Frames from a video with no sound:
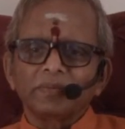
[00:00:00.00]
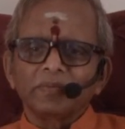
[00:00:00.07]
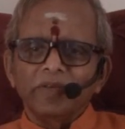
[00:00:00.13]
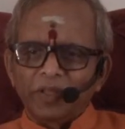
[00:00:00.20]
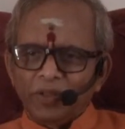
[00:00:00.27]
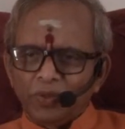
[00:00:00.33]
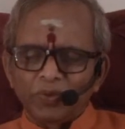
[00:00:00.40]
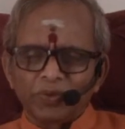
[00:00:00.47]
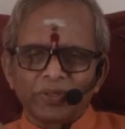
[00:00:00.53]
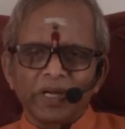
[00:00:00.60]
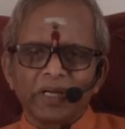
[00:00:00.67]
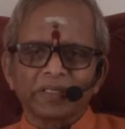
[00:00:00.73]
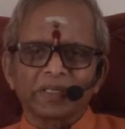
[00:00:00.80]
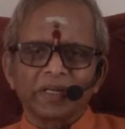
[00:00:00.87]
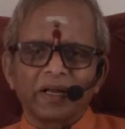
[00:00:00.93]
and
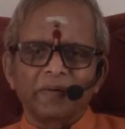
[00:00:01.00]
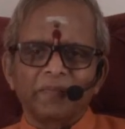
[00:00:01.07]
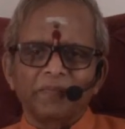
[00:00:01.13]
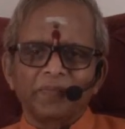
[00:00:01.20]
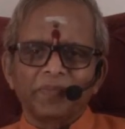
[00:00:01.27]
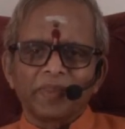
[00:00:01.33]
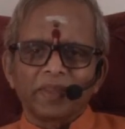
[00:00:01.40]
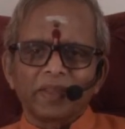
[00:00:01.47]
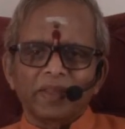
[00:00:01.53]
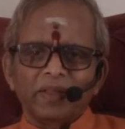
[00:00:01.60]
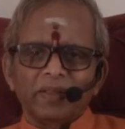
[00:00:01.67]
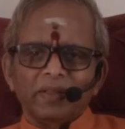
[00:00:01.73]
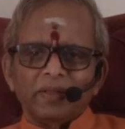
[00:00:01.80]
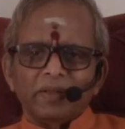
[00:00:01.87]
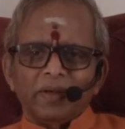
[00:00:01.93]
Dushasana.
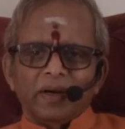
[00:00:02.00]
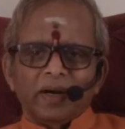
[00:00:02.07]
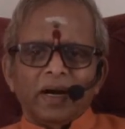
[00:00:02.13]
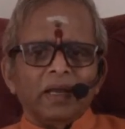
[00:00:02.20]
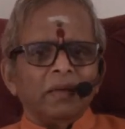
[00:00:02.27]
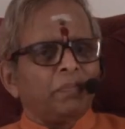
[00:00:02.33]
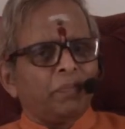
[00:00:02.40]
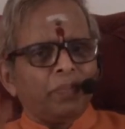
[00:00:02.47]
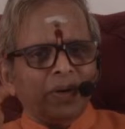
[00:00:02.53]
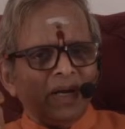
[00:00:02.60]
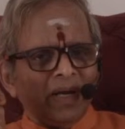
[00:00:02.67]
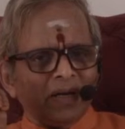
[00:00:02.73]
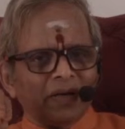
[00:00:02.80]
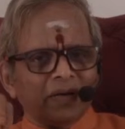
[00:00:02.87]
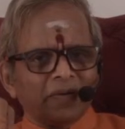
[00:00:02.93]
I prayed,